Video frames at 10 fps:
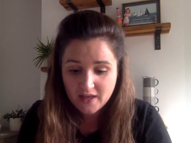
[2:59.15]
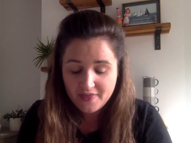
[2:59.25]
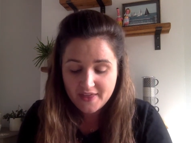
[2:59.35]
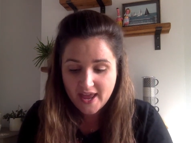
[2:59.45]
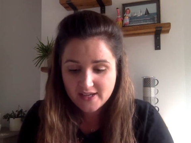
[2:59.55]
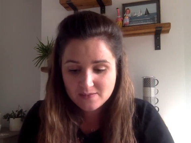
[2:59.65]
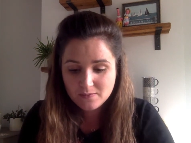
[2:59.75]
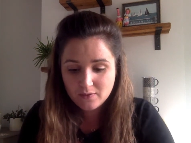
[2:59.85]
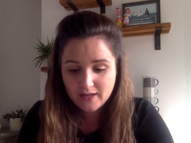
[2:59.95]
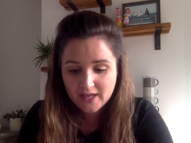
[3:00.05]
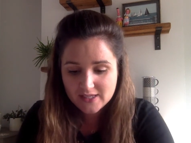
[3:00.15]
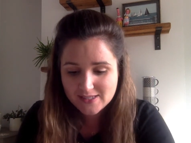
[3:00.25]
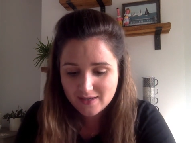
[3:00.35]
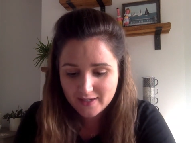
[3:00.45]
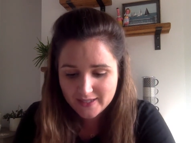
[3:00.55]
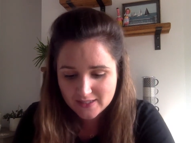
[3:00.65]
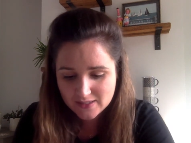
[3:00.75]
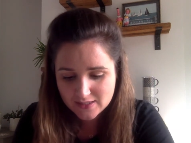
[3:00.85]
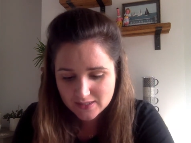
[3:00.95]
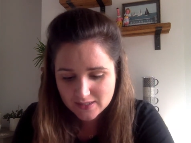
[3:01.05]
The next morning, A
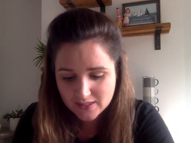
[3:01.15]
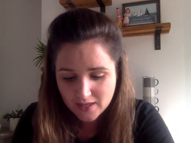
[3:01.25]
silence